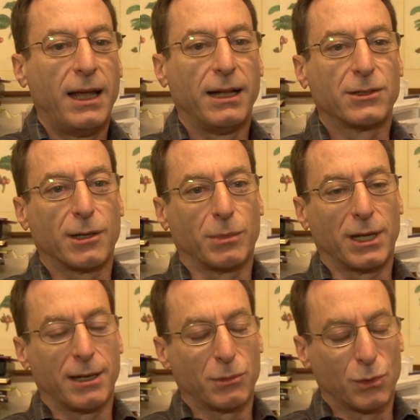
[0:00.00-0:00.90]
And
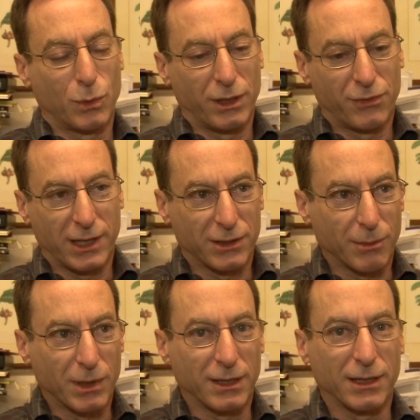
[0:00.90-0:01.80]
sometimes we find
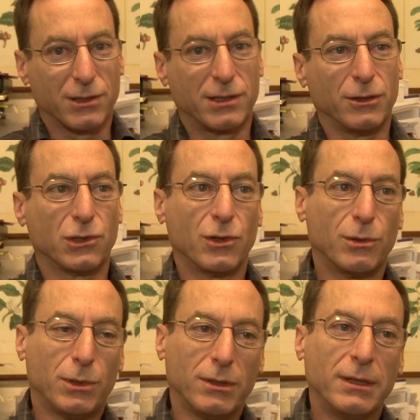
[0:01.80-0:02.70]
something that's still
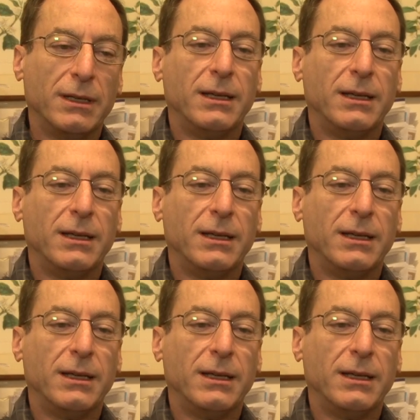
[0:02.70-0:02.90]
suitable,